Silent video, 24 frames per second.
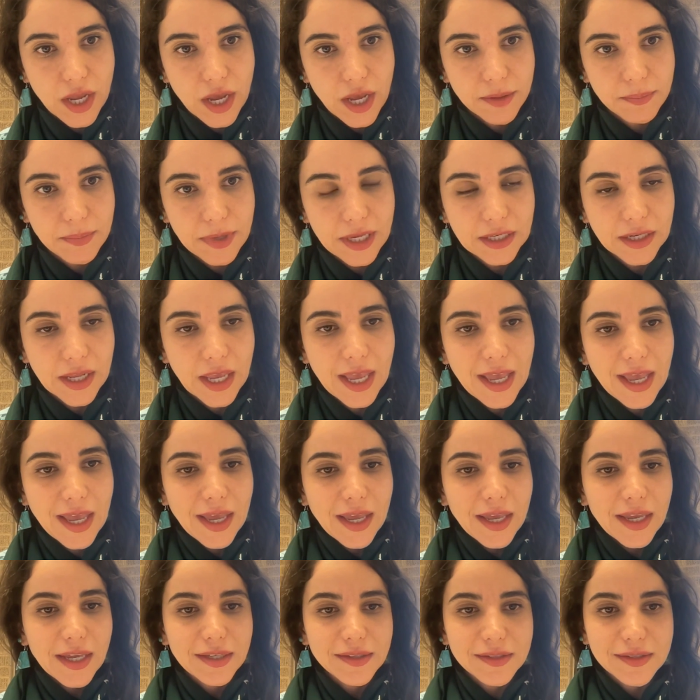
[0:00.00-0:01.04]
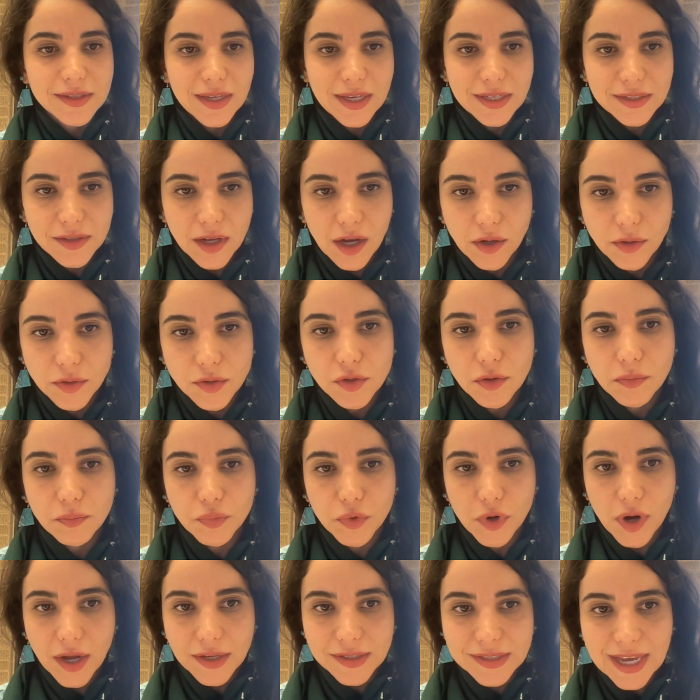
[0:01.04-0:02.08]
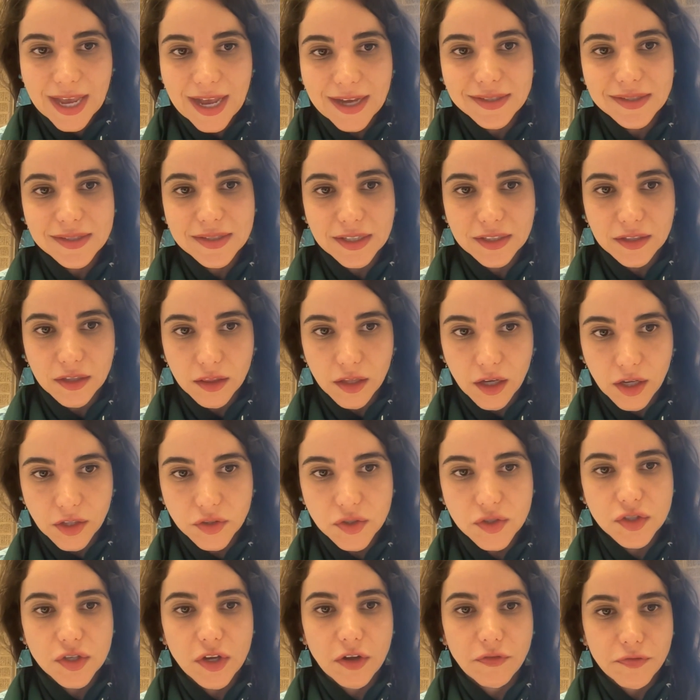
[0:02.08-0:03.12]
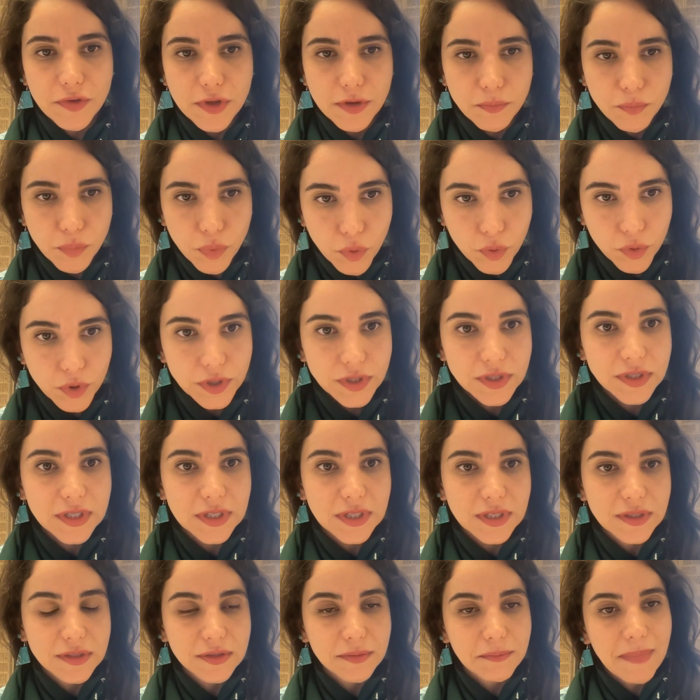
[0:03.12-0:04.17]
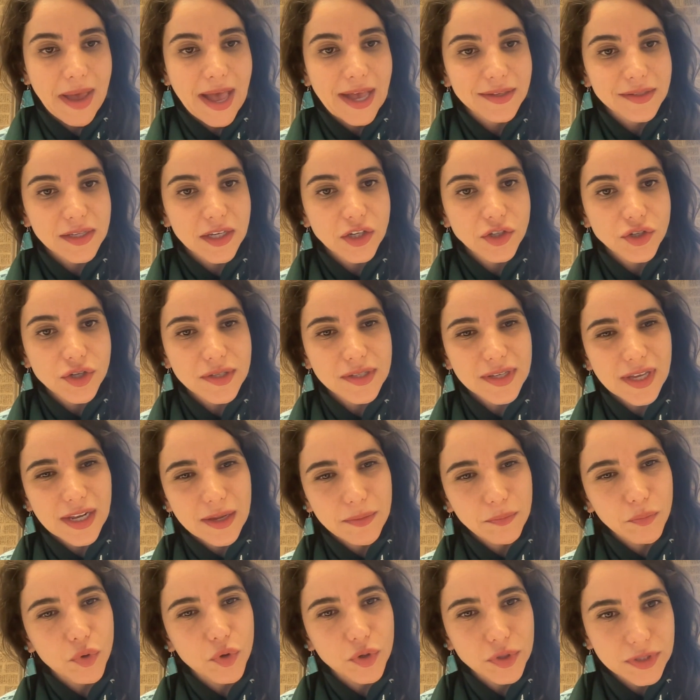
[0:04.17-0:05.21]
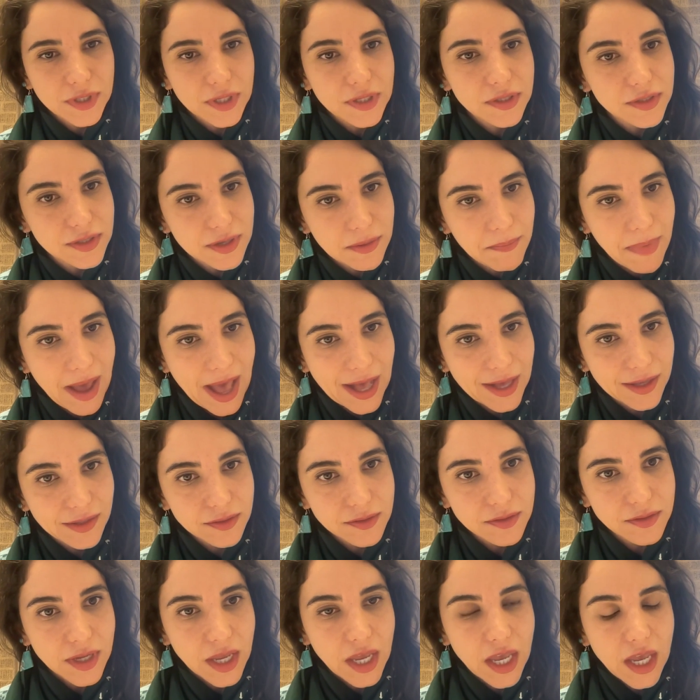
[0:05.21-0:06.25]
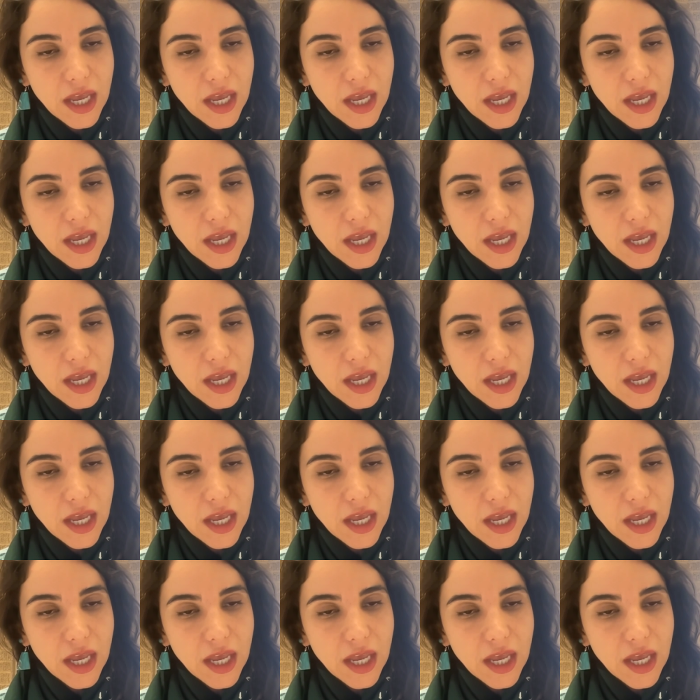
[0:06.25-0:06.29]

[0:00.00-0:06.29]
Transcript: I mean, it also broadcasted lots of important messages and important demands